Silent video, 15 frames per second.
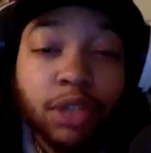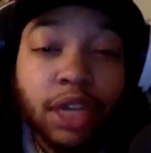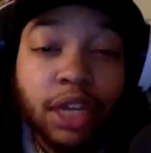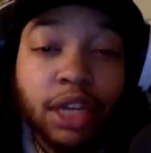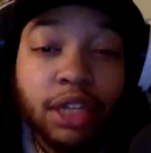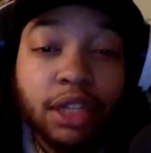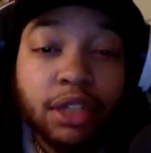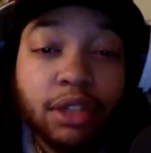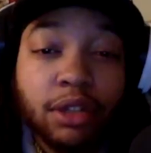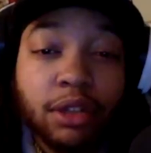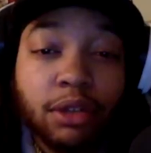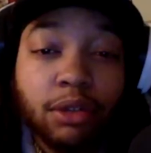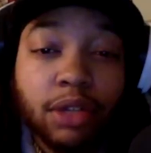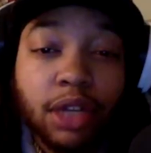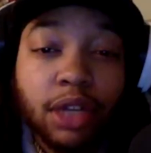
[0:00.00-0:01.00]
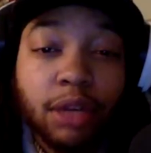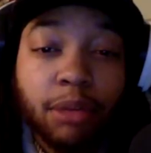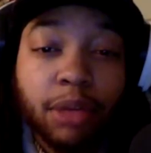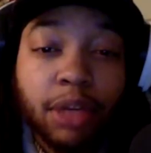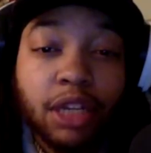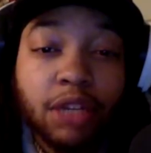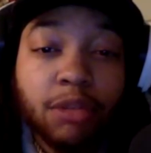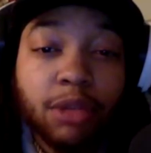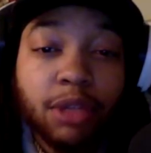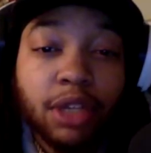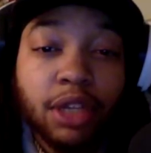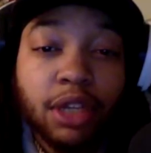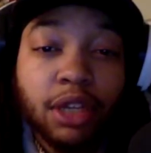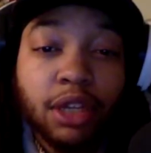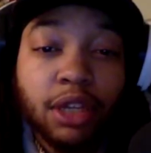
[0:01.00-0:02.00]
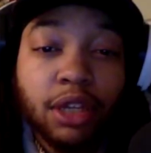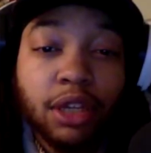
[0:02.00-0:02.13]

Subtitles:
what that is. It was like a management thing.